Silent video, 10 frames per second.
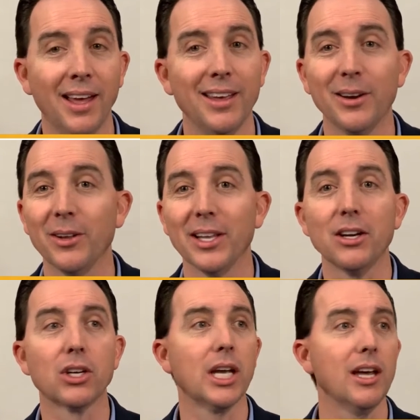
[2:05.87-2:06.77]
A
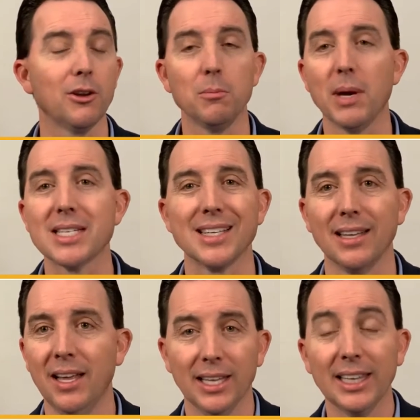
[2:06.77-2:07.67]
little kid who makes
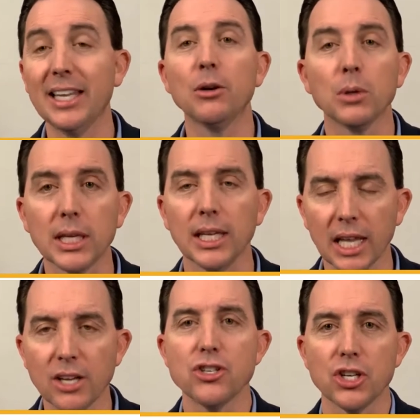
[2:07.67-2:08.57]
literally
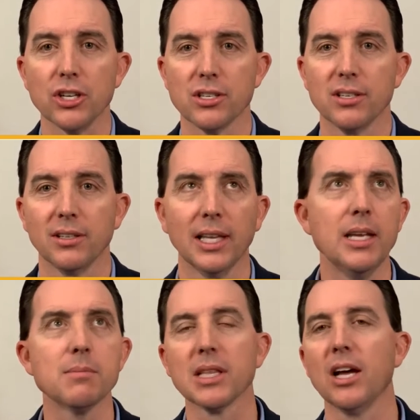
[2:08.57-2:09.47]
lunches,
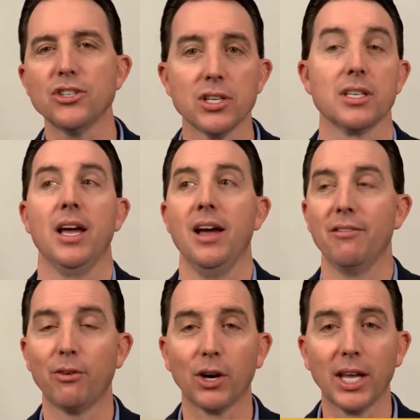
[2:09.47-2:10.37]
Liam's lunches
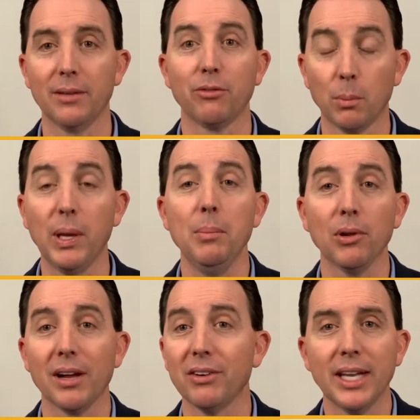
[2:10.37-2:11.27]
for
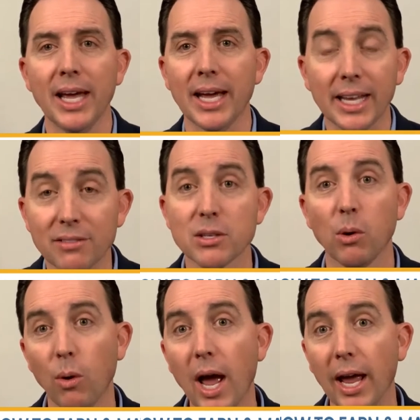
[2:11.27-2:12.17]
people every day and gives them
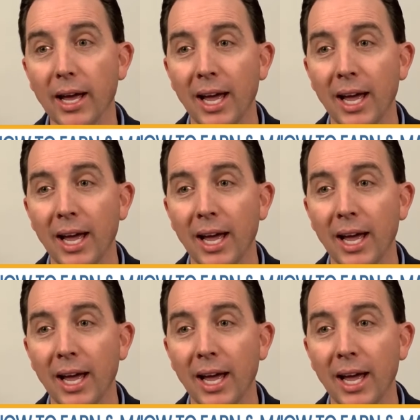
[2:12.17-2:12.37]
away.